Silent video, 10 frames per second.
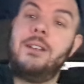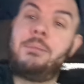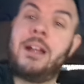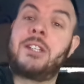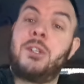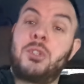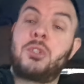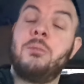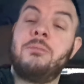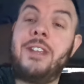than
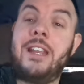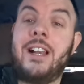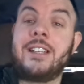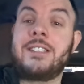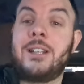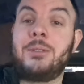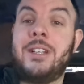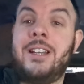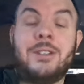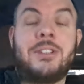some V-Classes out
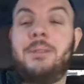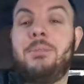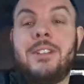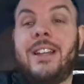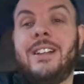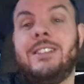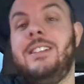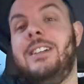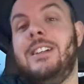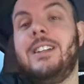there. I was like, bloody hell.
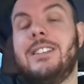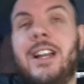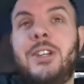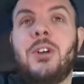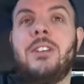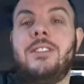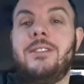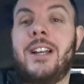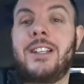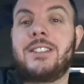Hey son,
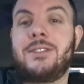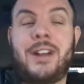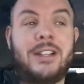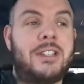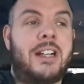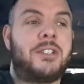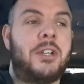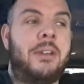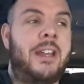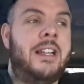thanks for that, you
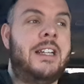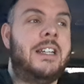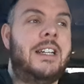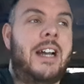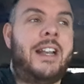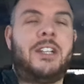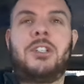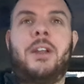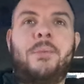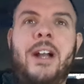know what I mean? And then she's
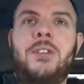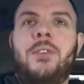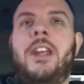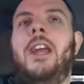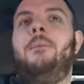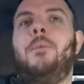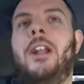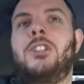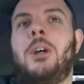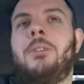like, thanks for when
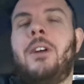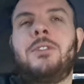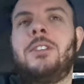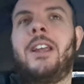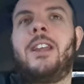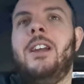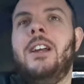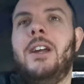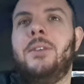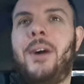I dropped off, she's like,
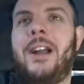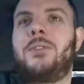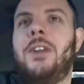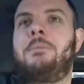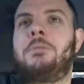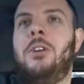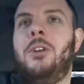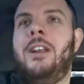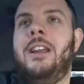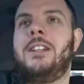thanks for
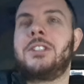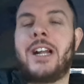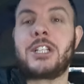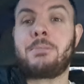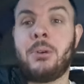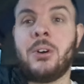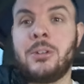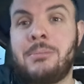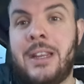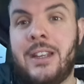absolutely
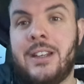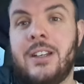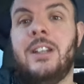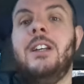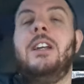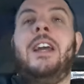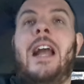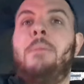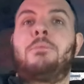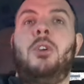transporting me in
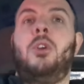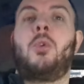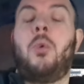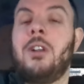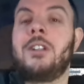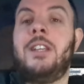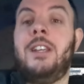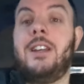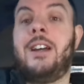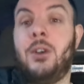absolute
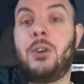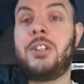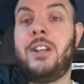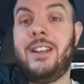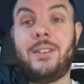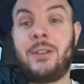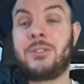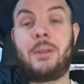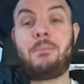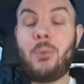quality and luxury. I
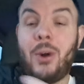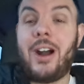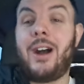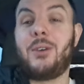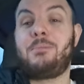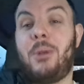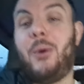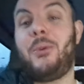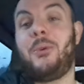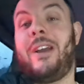was like, wow, I was
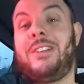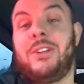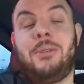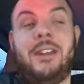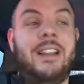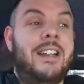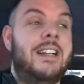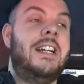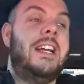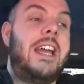blown away, do you know what I
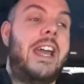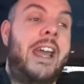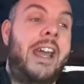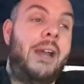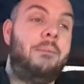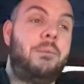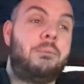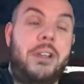mean?